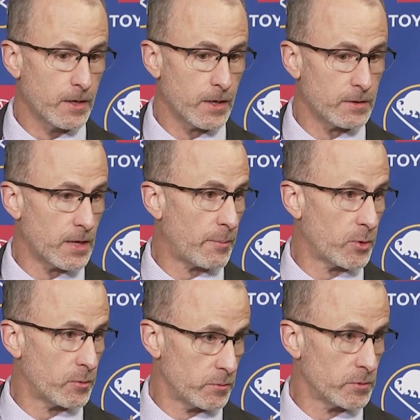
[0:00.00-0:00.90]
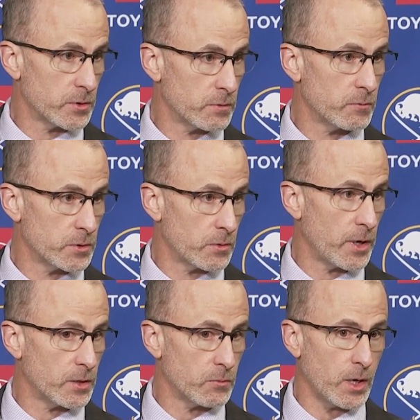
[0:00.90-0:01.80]
And Tomer was
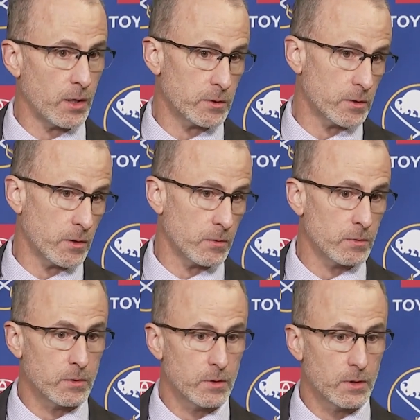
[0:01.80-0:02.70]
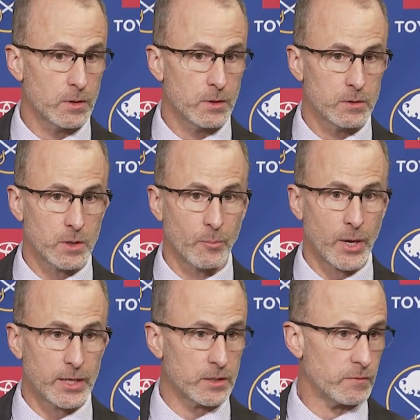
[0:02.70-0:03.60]
great as well. So some
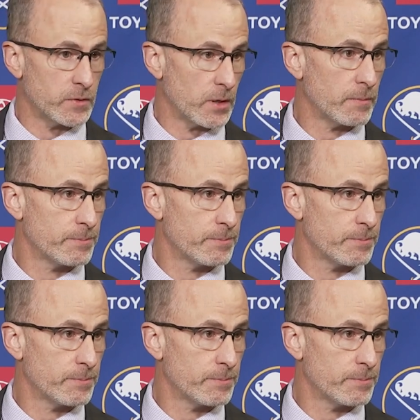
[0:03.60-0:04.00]
positives there.